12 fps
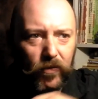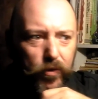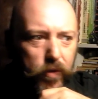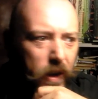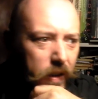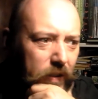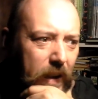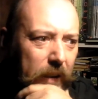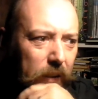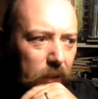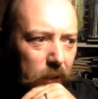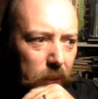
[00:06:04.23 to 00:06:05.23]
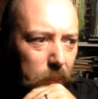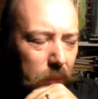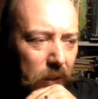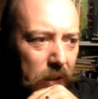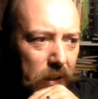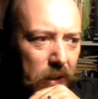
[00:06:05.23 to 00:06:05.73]
try and tackle
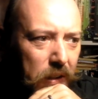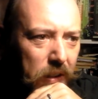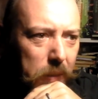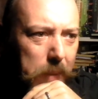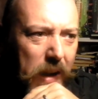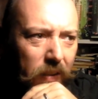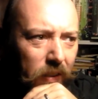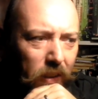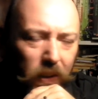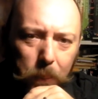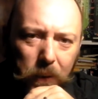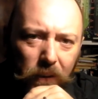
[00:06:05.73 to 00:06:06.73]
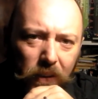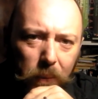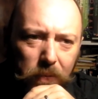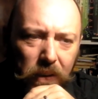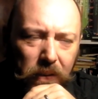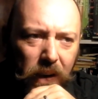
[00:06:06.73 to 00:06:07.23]
the mess that's built
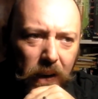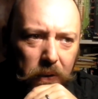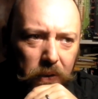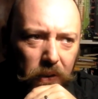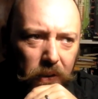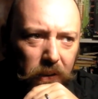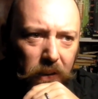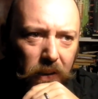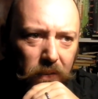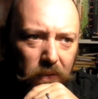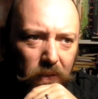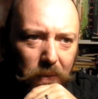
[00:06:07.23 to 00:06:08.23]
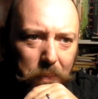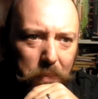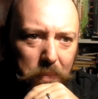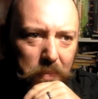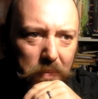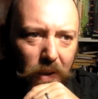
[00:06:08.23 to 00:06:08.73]
up around the house that
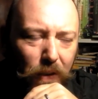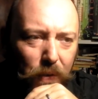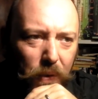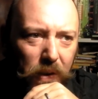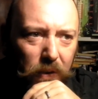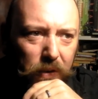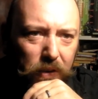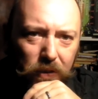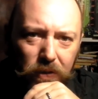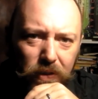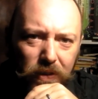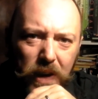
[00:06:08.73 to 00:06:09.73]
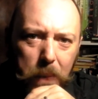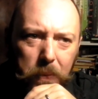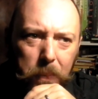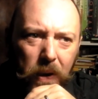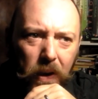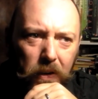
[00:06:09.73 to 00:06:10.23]
everyone else
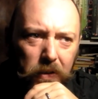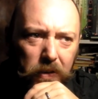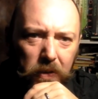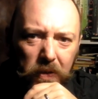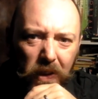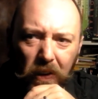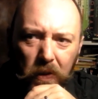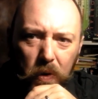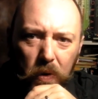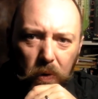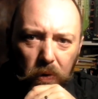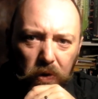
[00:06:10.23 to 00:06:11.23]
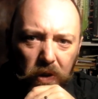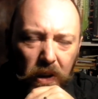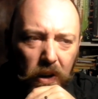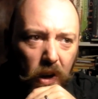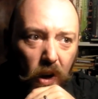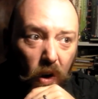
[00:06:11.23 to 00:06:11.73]
steps past and ignores,
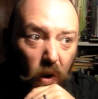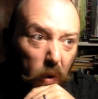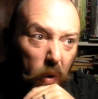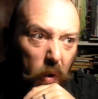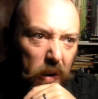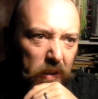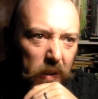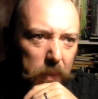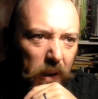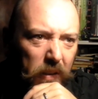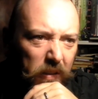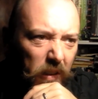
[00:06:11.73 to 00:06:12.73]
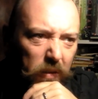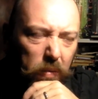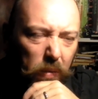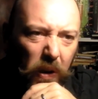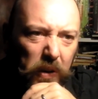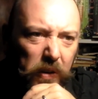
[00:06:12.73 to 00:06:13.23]
or in some cases goes,
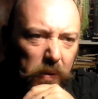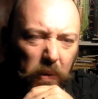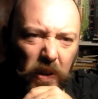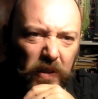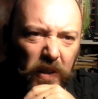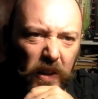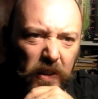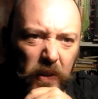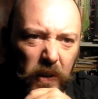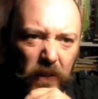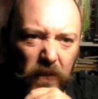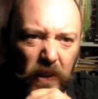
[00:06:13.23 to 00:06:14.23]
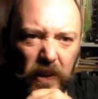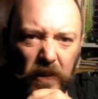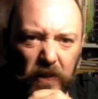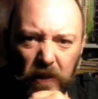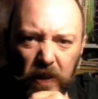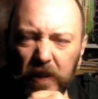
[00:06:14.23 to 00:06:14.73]
why should I do it? If I
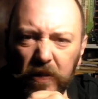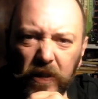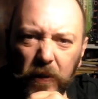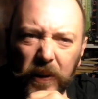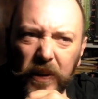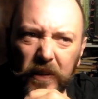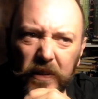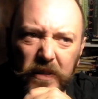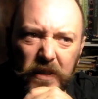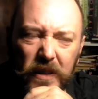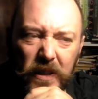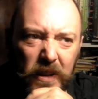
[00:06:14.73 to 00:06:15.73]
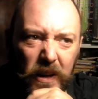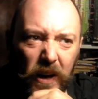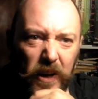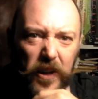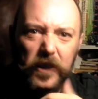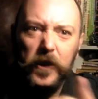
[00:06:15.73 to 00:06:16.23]
don't do it, you'll do it.
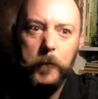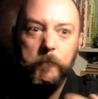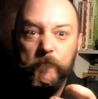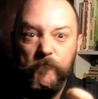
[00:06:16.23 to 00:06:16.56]
And you just go.